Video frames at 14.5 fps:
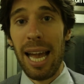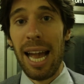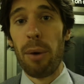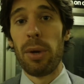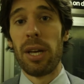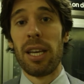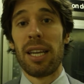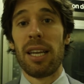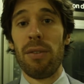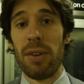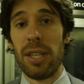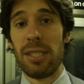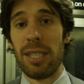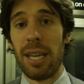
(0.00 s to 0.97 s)
How are we going to
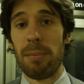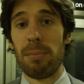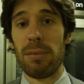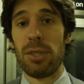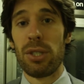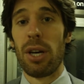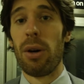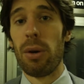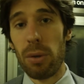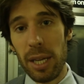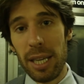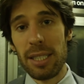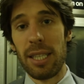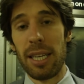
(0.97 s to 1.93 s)
convince them? So
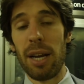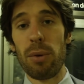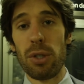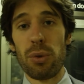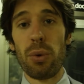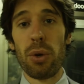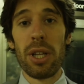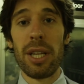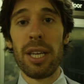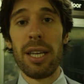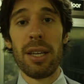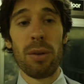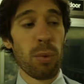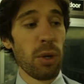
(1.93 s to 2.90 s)
today was
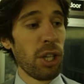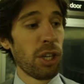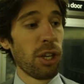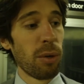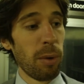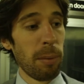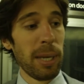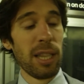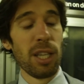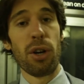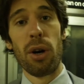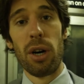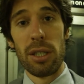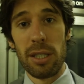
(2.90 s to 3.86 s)
really, really good. We made the
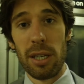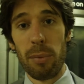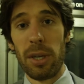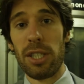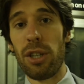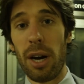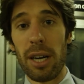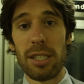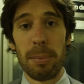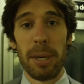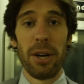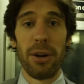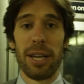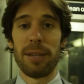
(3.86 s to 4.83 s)
calls and then we talked
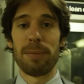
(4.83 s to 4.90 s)
about about